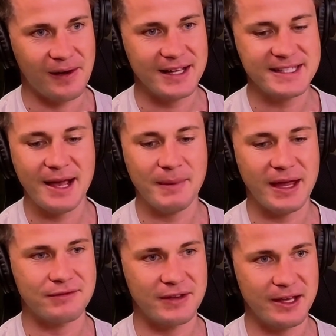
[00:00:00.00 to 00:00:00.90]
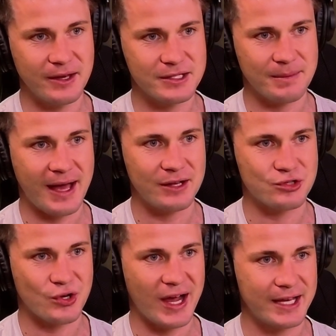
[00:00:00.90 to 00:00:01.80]
I say I make videos about
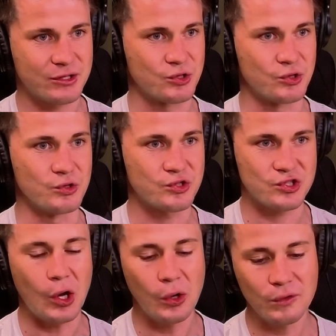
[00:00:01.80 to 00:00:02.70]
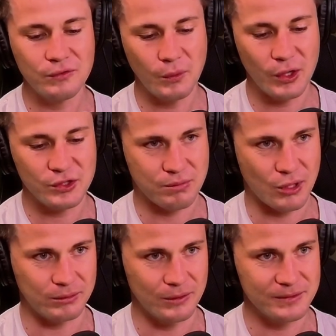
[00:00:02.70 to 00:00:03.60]
trying to solve the world's
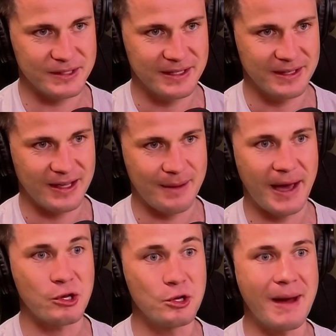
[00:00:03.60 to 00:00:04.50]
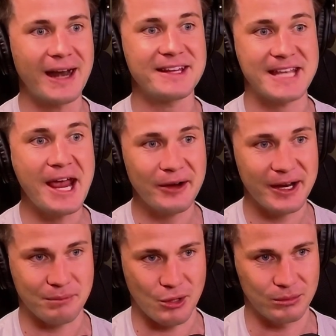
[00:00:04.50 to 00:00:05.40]
problems, about
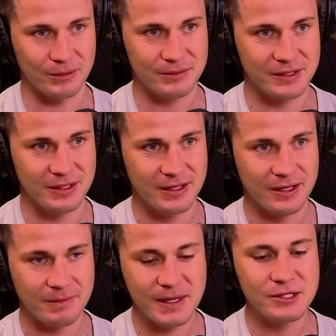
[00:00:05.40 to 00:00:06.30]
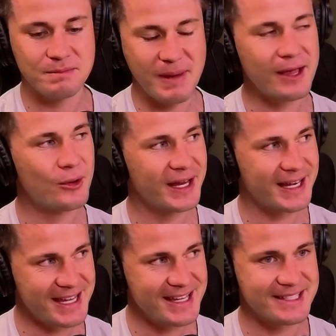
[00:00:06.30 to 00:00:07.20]
humanitarian problems, because
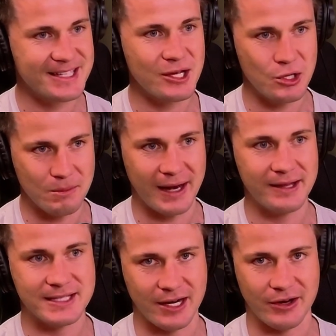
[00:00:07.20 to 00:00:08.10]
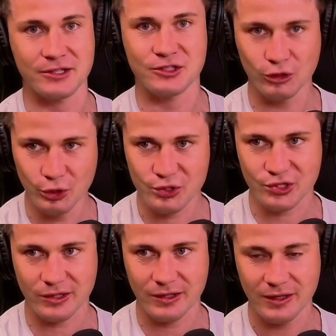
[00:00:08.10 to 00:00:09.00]
Bitcoin is a humanitarian
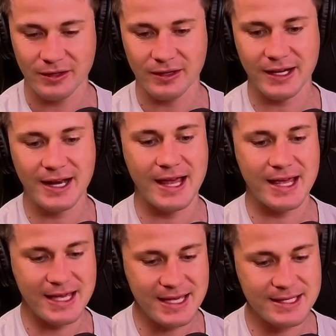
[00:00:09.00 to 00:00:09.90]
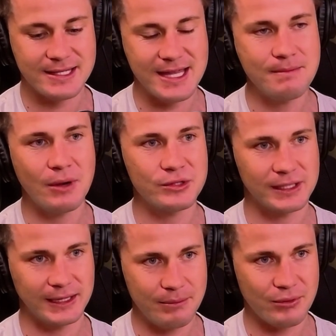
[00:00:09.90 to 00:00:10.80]
solution. It is the most
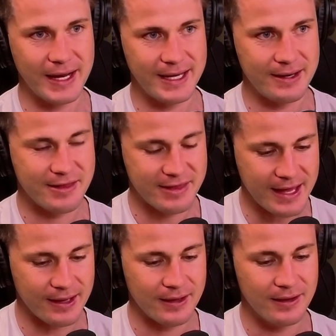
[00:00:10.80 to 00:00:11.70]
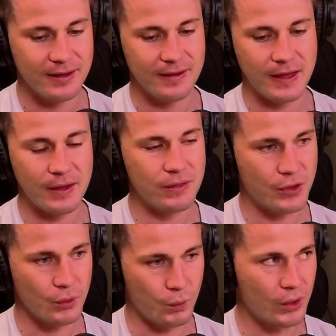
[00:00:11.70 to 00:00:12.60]
liberating thing
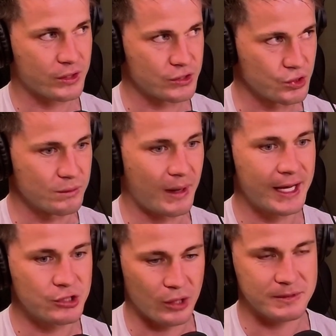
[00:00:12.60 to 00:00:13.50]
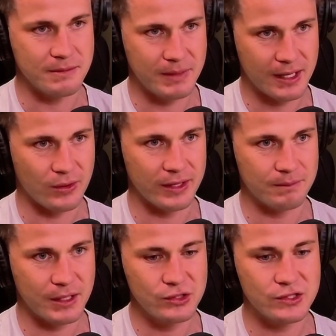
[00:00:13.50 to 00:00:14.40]
that the world can do by adopting Bitcoin,
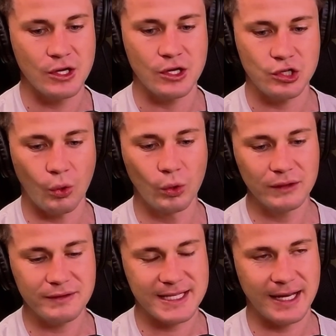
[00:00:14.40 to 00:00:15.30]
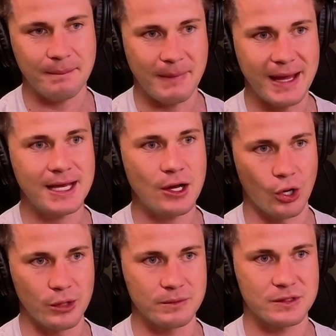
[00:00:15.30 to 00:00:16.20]
because you're all of a sudden making
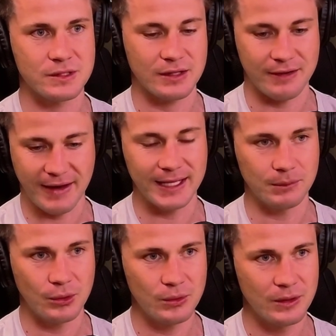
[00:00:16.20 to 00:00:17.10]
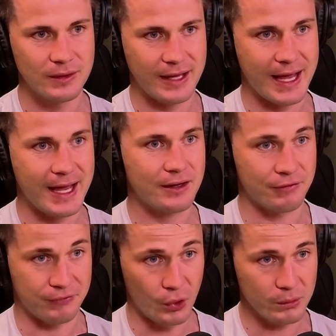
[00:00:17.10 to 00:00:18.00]
homes available and
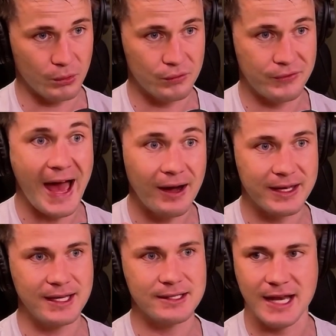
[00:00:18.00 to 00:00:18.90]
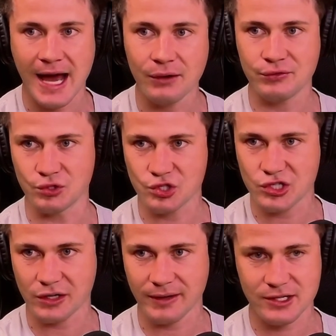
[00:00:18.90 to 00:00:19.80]
affordable for our kids and our future
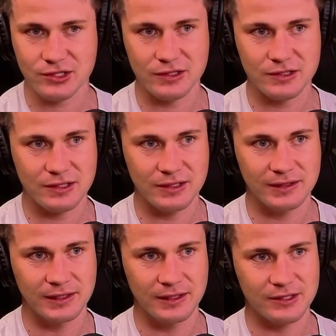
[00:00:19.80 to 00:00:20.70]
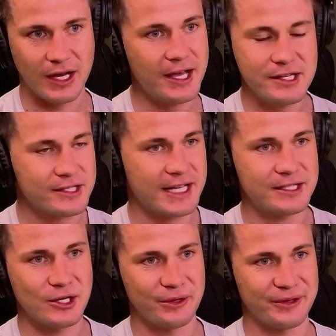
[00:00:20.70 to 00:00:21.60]
generations. So I just had
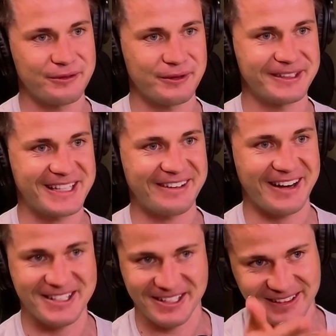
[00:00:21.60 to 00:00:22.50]
to go on the real estate range.